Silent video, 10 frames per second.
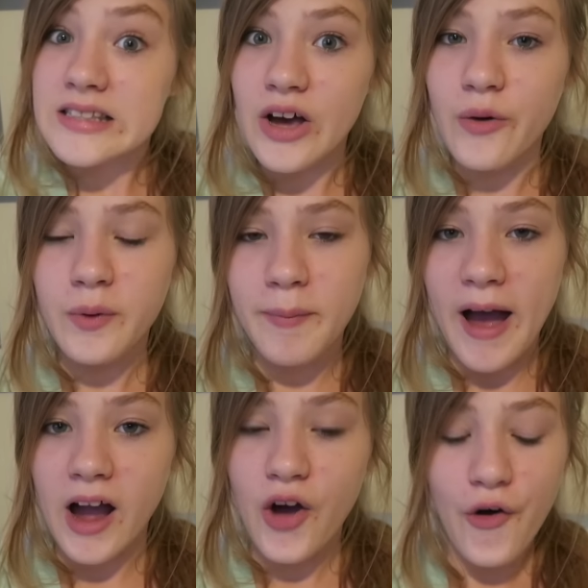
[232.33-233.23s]
So we're
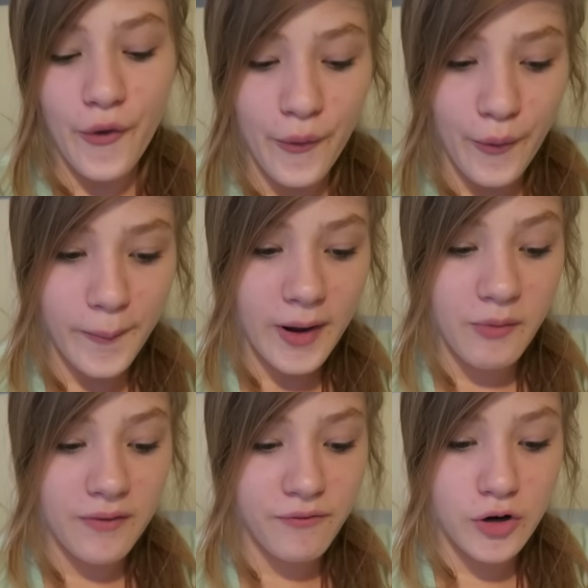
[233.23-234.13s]
back home. I
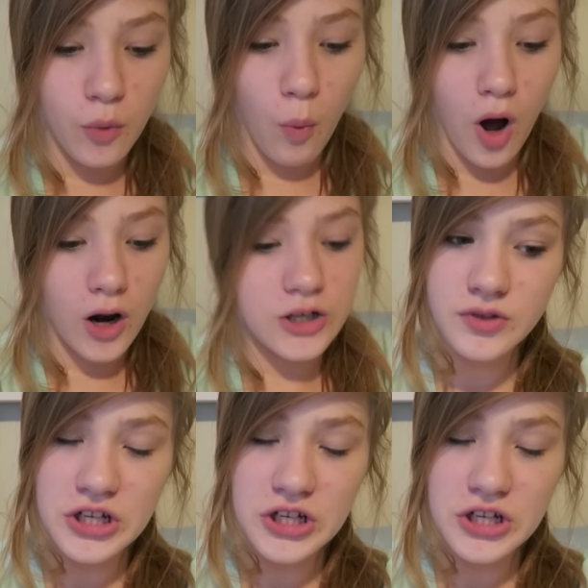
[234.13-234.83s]
went for a walk